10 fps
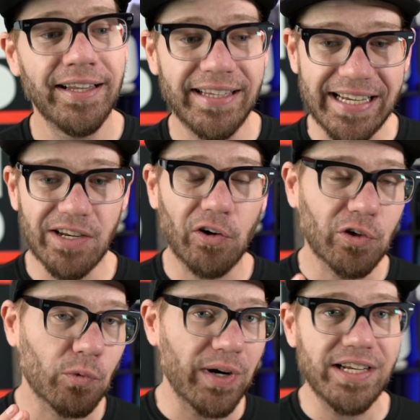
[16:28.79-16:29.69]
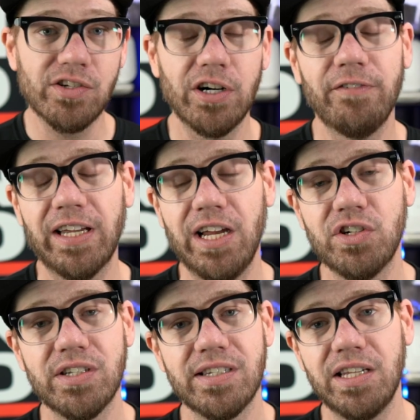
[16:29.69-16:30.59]
These are great
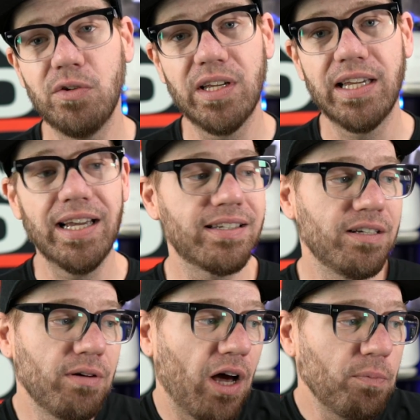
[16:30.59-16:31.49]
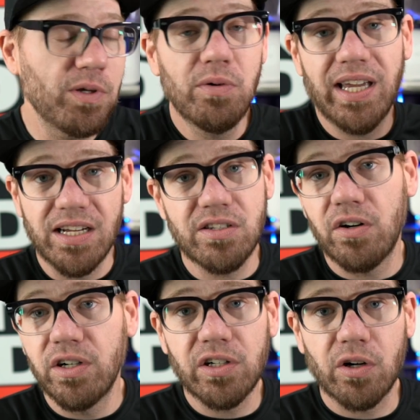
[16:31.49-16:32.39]
certifications that you can get to help you
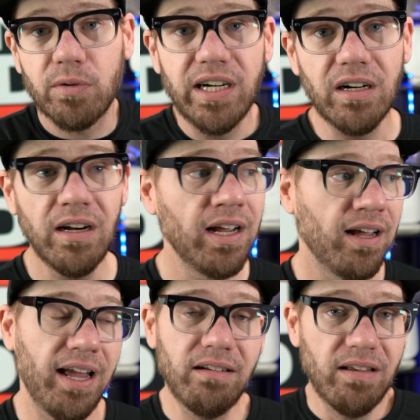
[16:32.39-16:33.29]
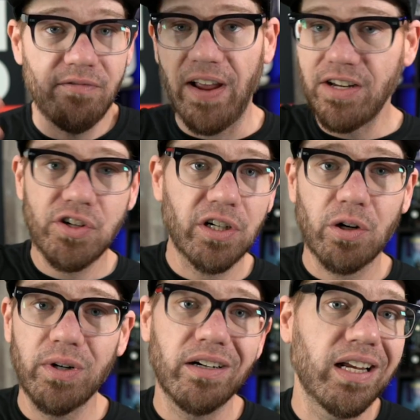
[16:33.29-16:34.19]
kickstart your career and advance your
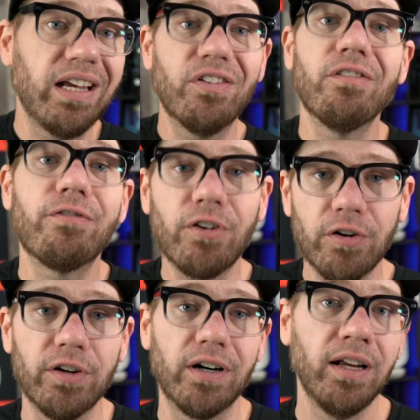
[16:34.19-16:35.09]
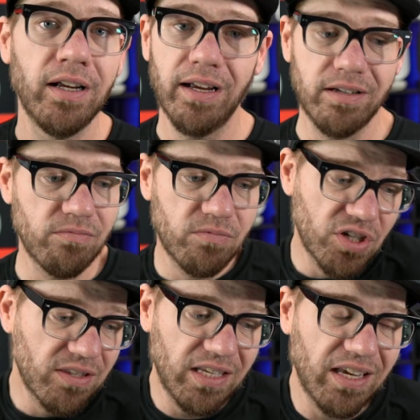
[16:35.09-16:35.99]
career even further. And
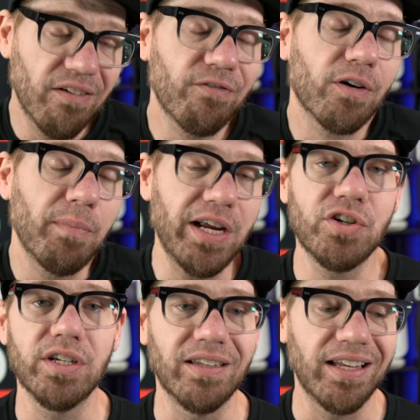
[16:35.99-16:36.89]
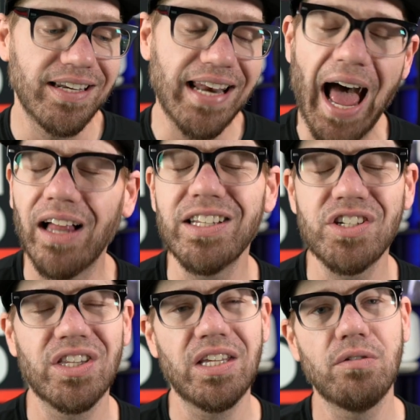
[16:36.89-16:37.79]
just the information, the knowledge
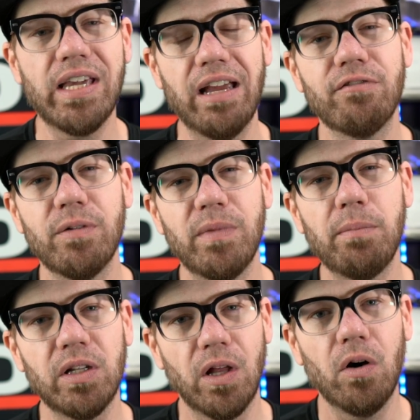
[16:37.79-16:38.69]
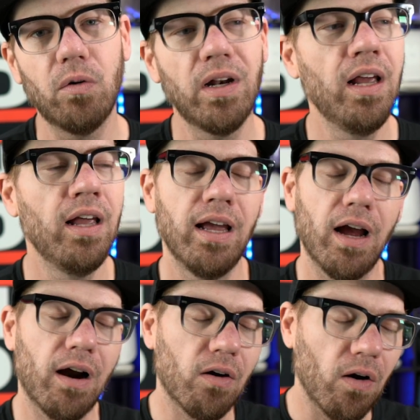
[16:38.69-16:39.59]
that you gain from them alone
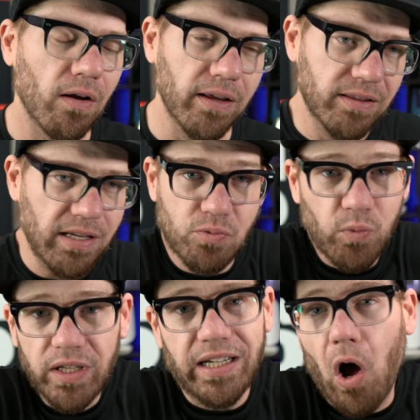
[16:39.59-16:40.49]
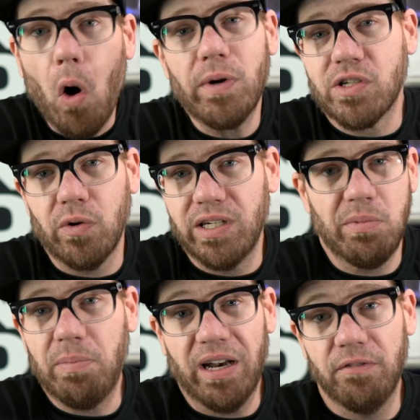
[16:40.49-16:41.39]
are it, it's really always going to be
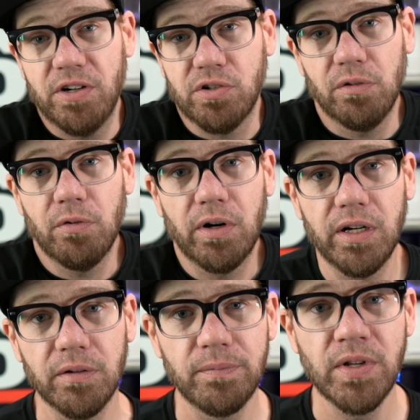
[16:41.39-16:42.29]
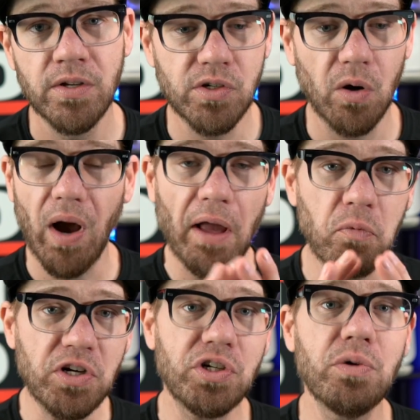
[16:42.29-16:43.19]
beneficial for you. So I
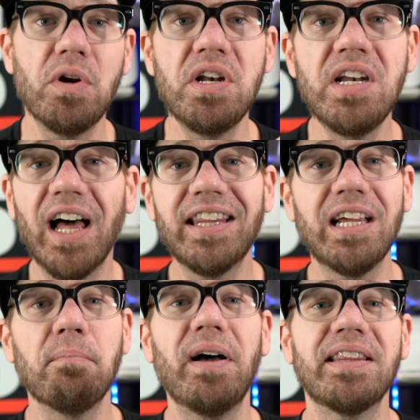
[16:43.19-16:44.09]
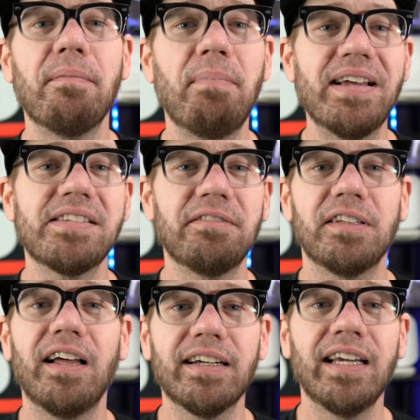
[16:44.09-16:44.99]
wish you nothing but the best of
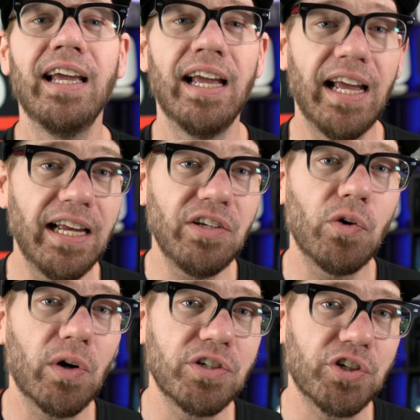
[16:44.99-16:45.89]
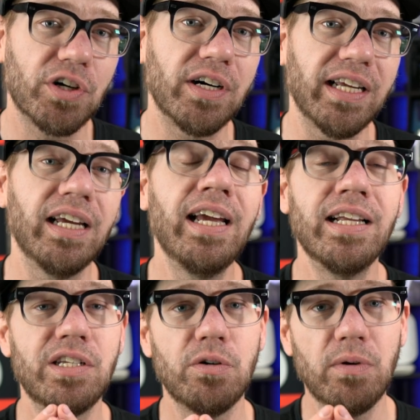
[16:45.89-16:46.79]
luck in your journey
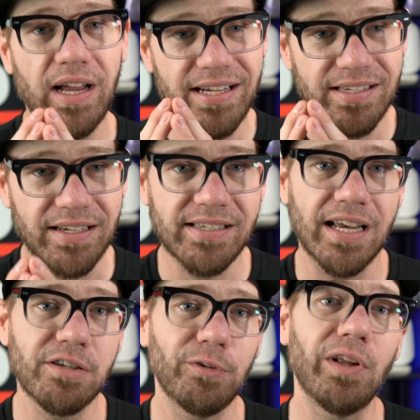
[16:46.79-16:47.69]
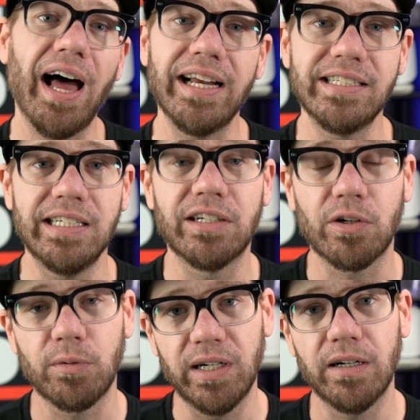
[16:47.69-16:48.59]
to a successful IT
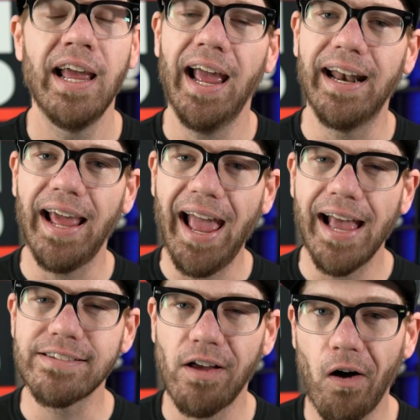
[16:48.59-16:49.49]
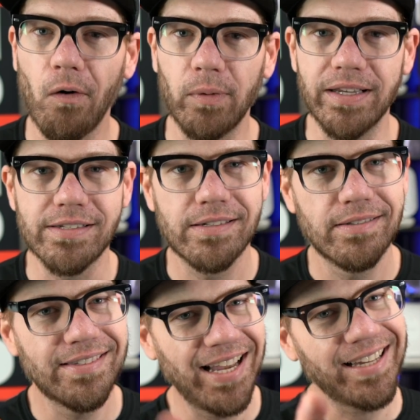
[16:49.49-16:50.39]
career. And as always,
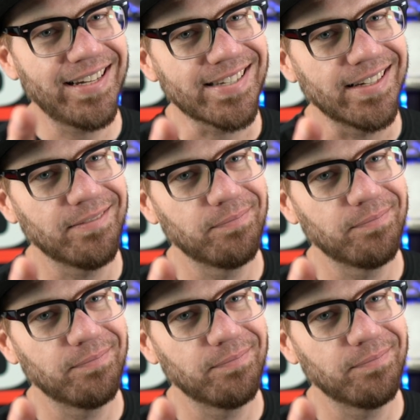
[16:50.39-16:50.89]
take it easy.